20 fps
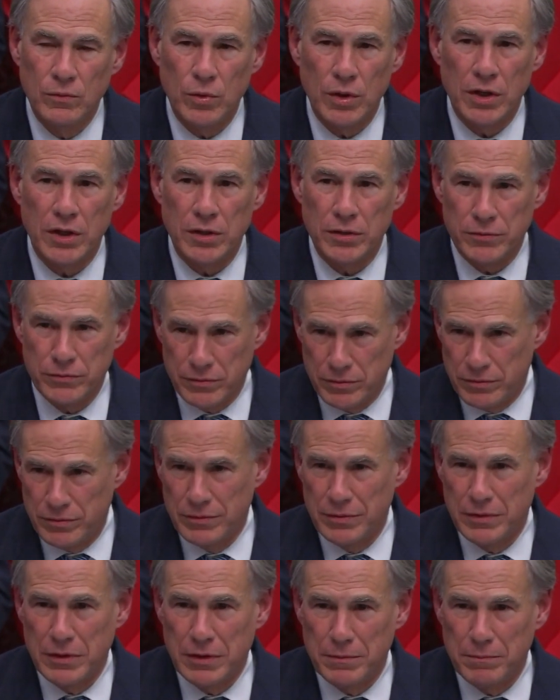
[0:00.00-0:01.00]
Well,
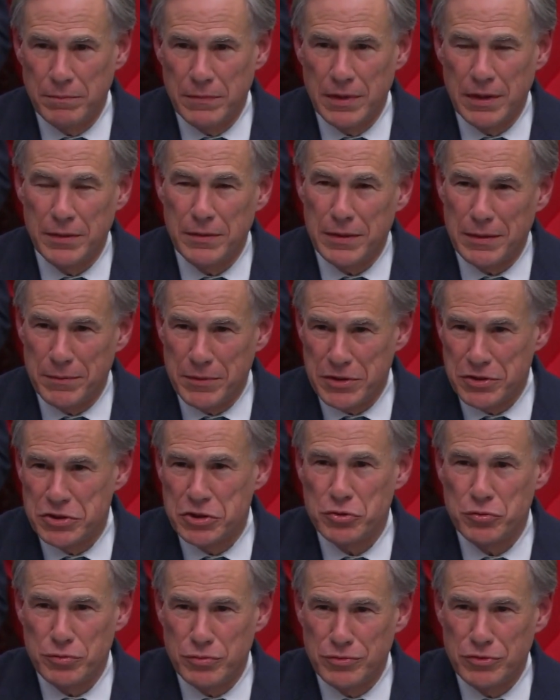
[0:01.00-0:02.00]
I mean,
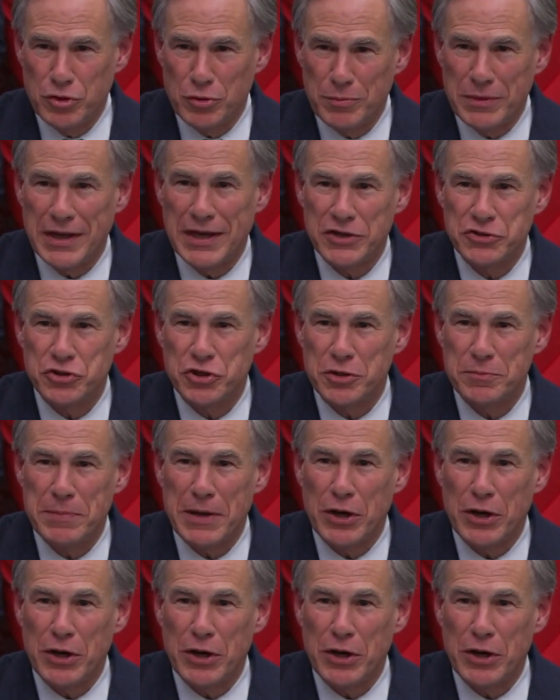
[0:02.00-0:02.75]
do you want me to answer the